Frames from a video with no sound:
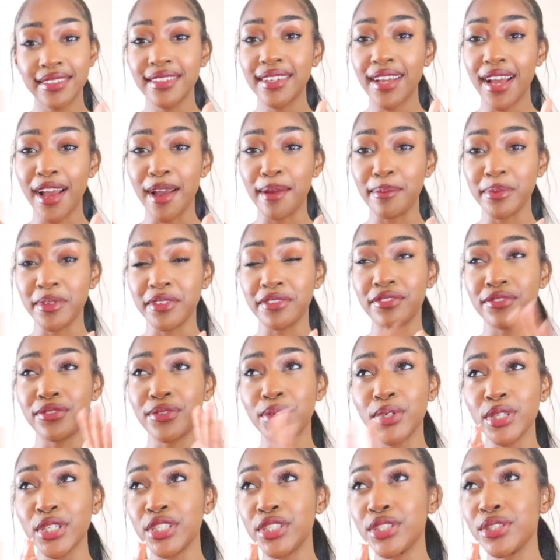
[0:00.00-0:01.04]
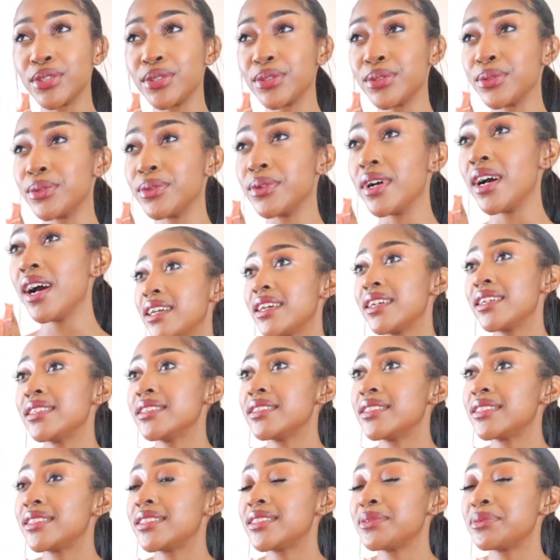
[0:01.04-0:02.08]
happy for you,
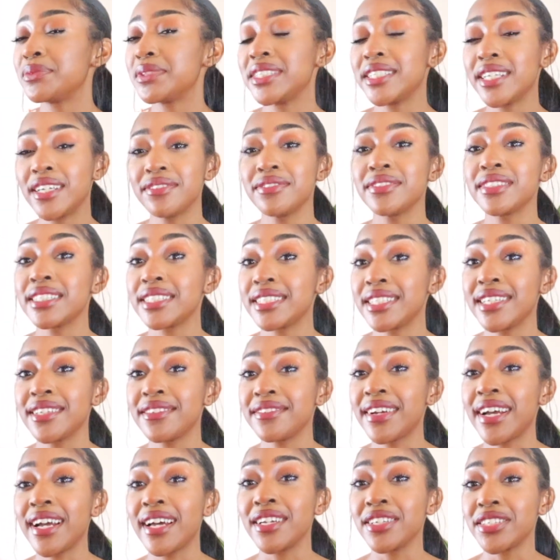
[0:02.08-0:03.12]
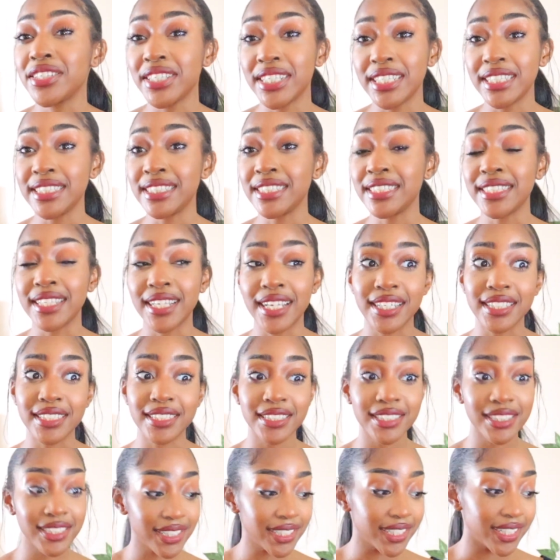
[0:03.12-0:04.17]
because we definitely have had a crazy
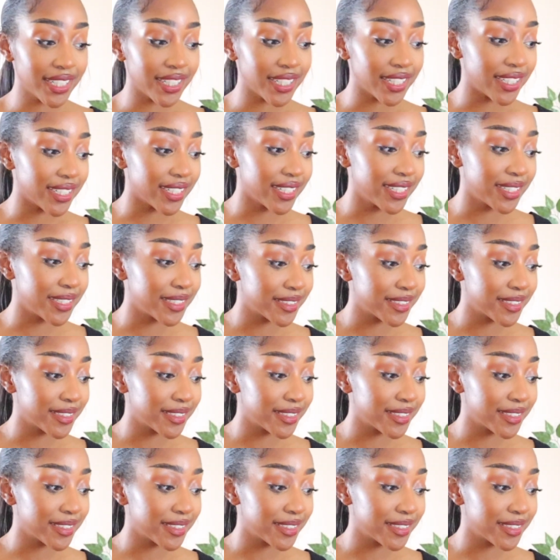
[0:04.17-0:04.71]
last year.